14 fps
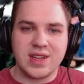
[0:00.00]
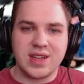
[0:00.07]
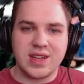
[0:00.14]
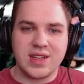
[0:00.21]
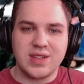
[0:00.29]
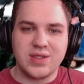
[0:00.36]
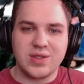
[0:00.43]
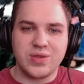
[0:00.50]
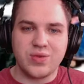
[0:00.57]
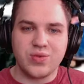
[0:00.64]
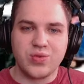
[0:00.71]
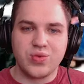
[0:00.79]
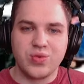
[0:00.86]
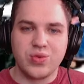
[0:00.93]
and you
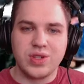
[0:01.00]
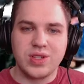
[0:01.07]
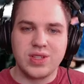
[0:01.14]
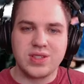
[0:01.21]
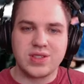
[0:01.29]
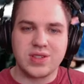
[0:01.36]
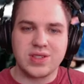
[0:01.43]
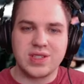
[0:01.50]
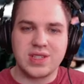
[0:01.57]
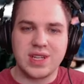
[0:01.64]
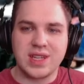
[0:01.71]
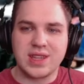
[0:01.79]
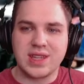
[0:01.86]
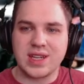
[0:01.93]
can really start to
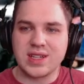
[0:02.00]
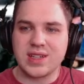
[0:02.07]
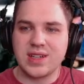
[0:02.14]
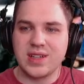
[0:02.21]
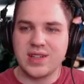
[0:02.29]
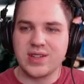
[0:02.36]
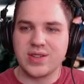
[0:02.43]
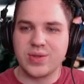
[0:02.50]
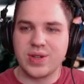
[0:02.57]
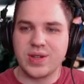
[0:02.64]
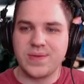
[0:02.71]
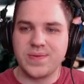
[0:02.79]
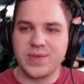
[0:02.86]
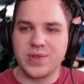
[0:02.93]
take that color
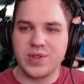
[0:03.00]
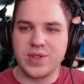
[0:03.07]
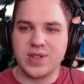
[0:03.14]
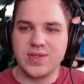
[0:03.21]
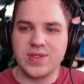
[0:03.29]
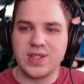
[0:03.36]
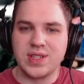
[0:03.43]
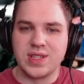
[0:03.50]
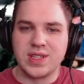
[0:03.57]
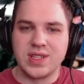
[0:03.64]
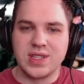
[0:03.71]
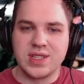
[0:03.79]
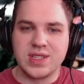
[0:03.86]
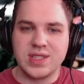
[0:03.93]
away. You can even
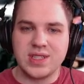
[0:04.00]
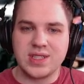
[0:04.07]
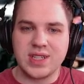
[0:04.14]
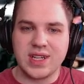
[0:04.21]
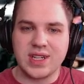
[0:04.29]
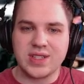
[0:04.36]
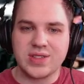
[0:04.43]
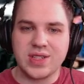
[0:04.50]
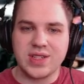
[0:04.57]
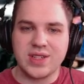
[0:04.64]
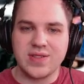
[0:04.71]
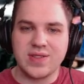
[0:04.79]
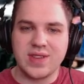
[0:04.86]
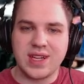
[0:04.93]
desaturate
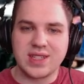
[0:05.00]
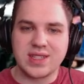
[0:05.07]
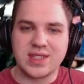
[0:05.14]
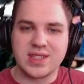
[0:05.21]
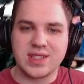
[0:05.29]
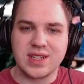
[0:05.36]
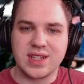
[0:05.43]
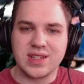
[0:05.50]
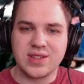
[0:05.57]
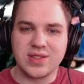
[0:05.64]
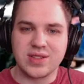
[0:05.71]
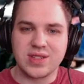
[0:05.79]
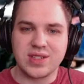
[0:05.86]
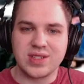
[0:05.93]
if that's the kind of
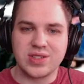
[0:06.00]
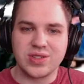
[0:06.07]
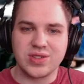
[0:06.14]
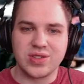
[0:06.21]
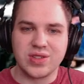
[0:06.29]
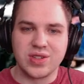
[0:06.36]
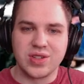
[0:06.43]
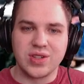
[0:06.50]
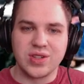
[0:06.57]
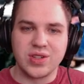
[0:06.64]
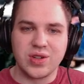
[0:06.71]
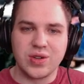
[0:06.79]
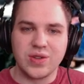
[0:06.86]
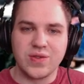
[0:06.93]
look that you're
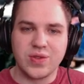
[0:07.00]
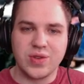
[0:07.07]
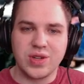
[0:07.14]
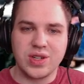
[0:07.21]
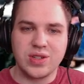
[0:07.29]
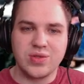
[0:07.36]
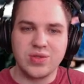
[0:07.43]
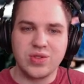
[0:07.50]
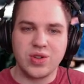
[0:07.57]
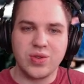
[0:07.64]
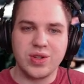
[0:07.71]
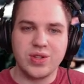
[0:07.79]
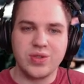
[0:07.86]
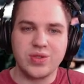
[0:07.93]
going for, and you can go
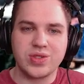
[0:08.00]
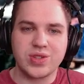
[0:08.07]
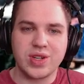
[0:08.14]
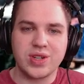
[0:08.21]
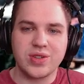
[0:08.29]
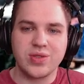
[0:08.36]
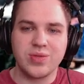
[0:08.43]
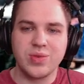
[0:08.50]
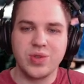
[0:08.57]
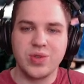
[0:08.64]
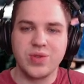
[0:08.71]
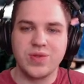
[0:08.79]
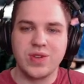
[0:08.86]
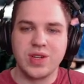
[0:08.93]
and you can try to
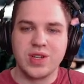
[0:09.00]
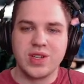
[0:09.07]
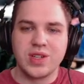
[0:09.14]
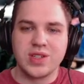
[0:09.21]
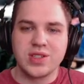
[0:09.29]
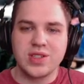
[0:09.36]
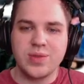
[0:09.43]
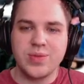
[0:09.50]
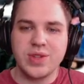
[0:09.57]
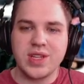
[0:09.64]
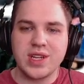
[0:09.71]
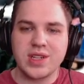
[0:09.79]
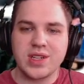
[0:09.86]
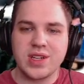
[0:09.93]
remove some of
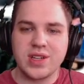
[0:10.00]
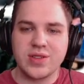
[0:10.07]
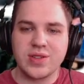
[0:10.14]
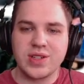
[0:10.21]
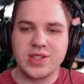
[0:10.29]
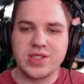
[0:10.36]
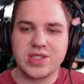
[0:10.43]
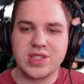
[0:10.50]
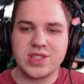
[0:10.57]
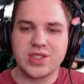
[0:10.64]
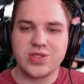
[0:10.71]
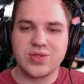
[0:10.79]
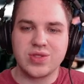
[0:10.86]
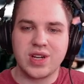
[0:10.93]
that coloration
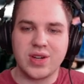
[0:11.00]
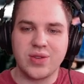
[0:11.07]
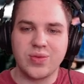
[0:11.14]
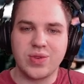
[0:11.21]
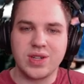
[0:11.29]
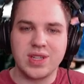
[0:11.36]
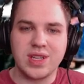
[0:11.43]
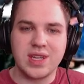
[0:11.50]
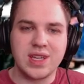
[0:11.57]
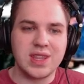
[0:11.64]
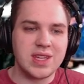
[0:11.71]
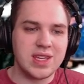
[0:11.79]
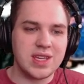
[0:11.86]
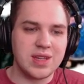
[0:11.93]
that you're not wanting in
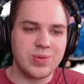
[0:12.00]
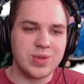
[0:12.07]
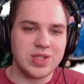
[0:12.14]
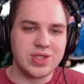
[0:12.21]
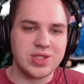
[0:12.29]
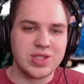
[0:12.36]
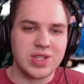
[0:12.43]
the image.